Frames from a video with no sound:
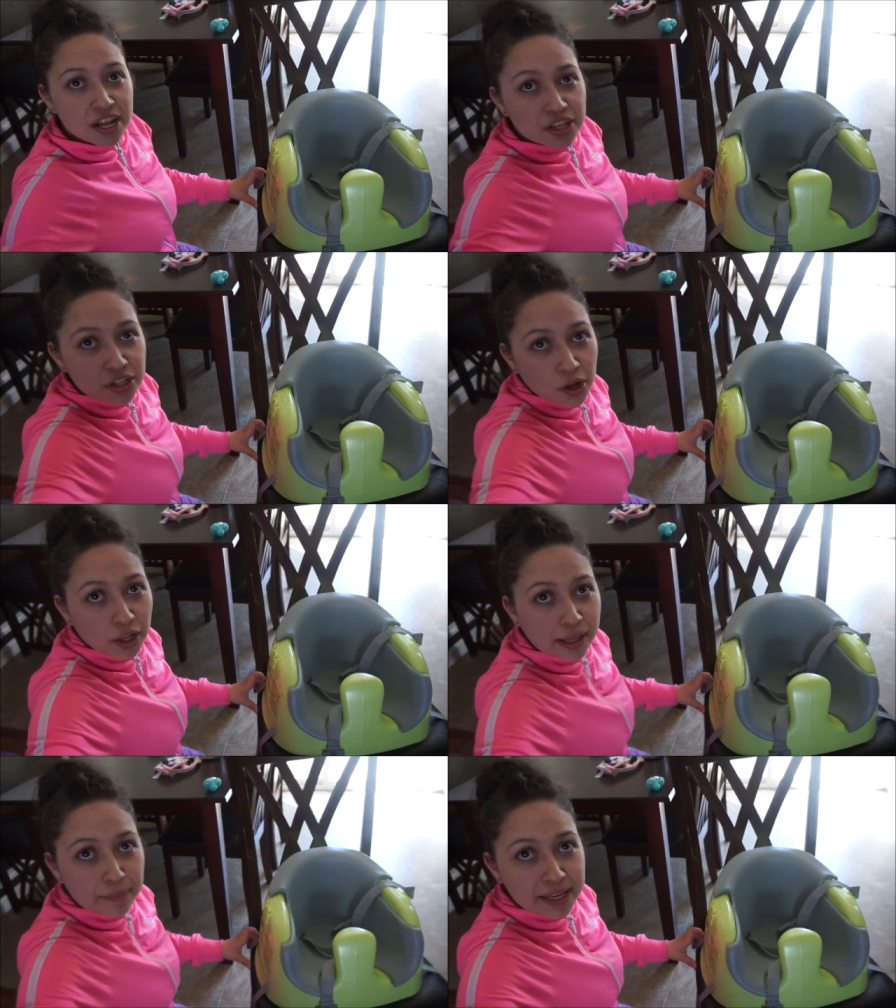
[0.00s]
So
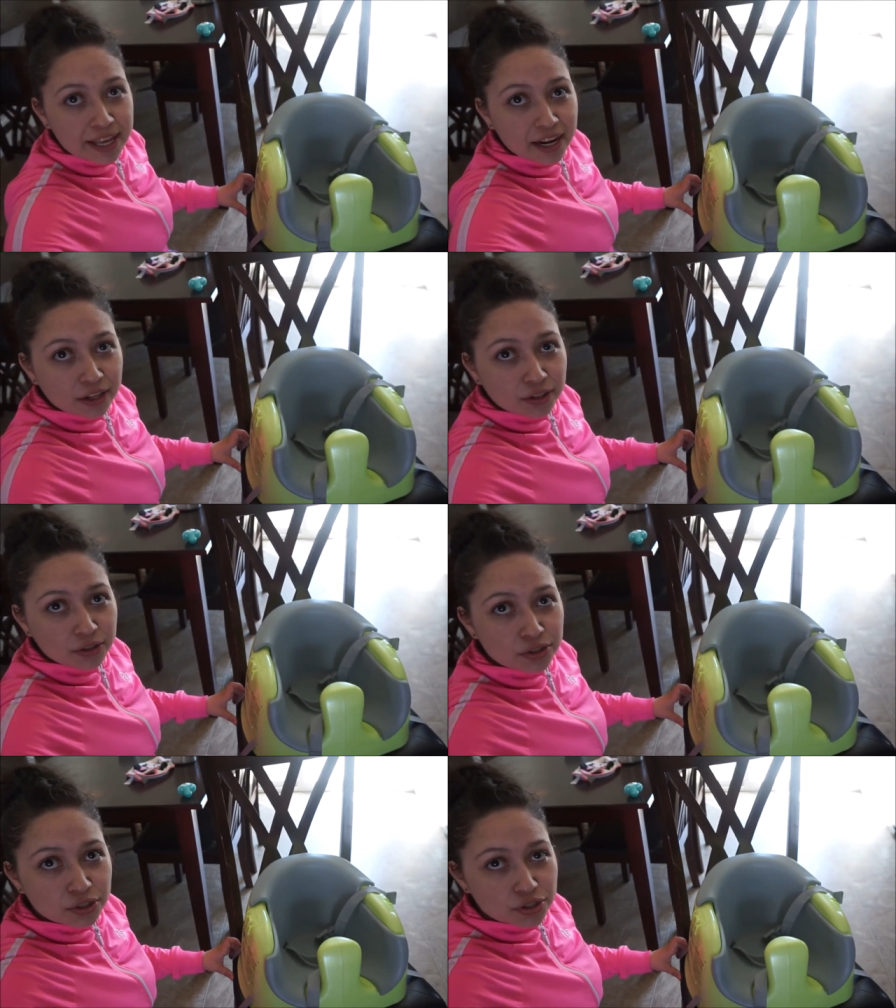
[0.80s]
let me get
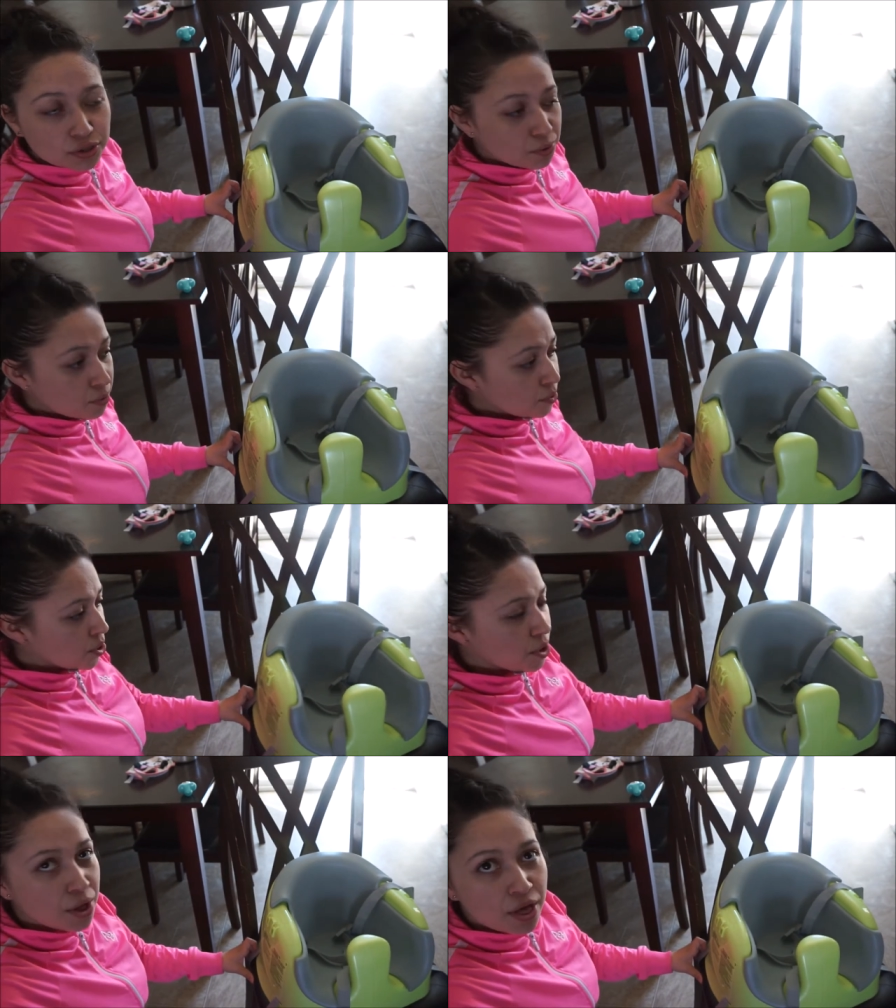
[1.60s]
closer to
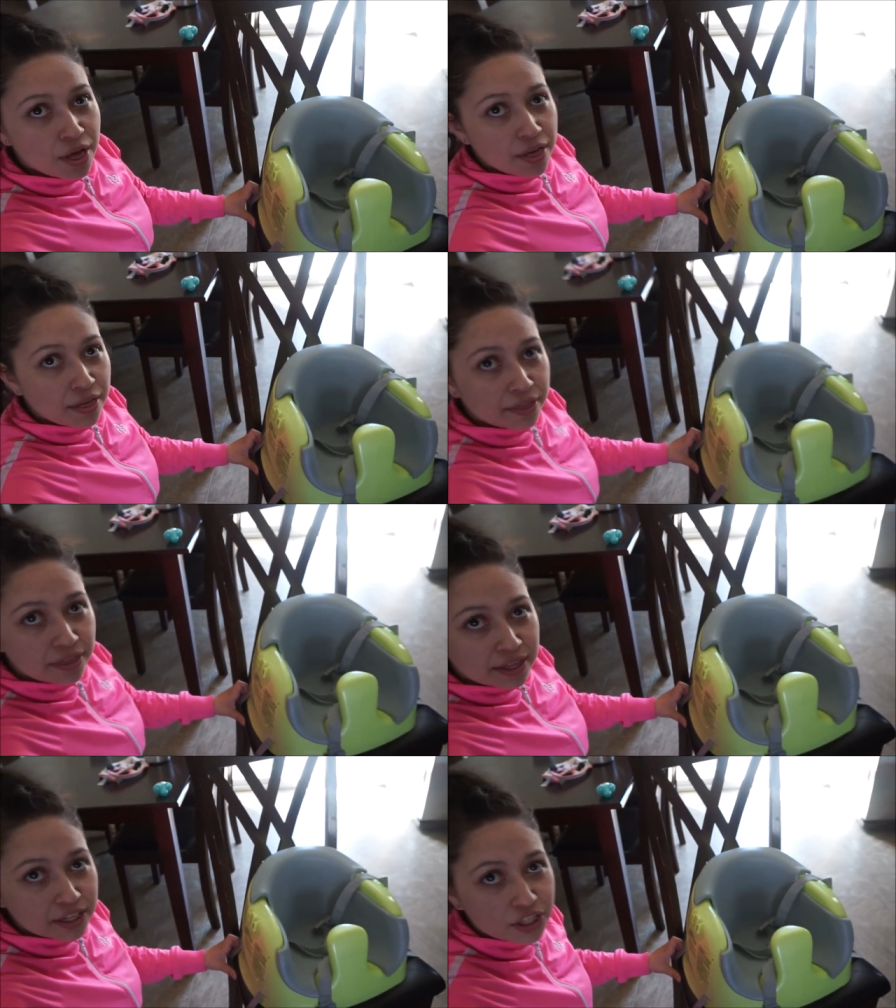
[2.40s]

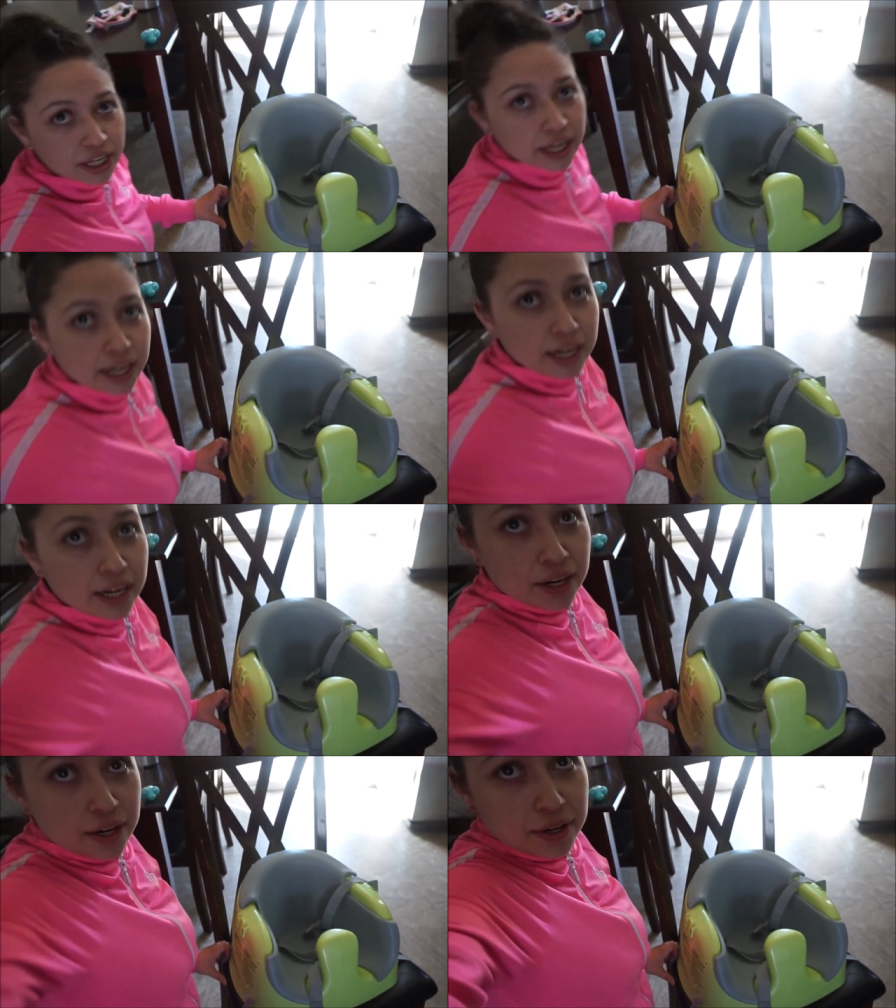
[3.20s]
the
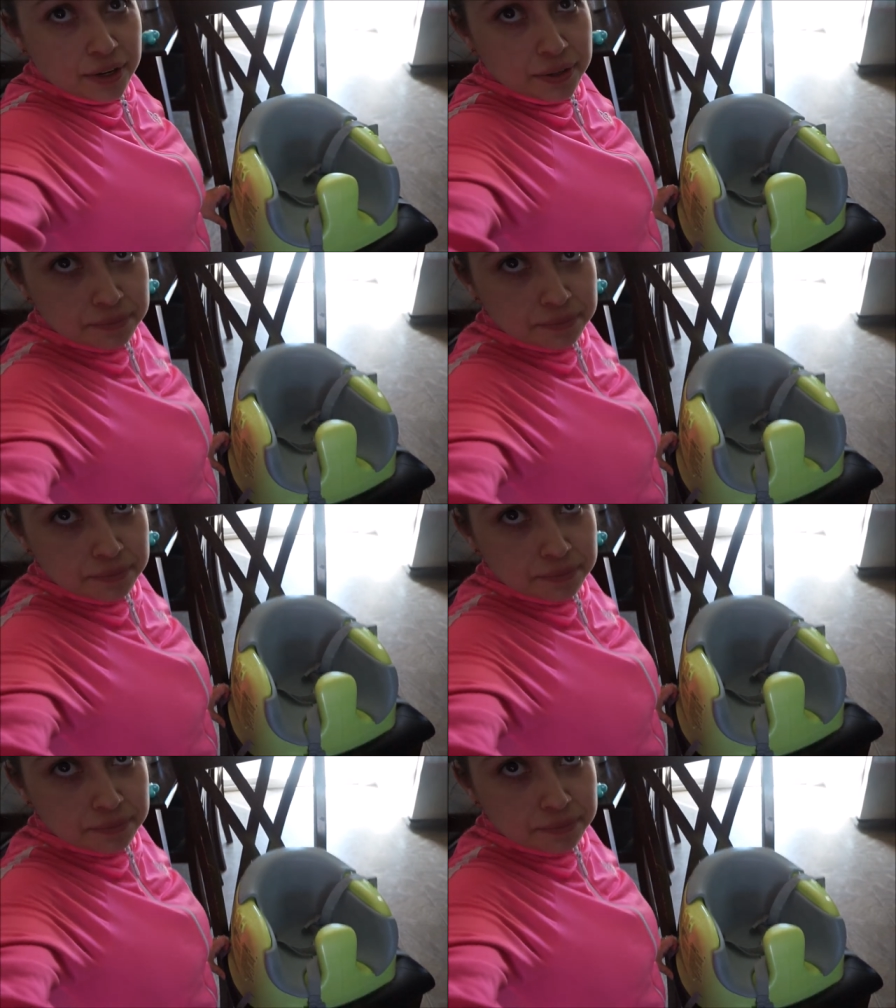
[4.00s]
chair.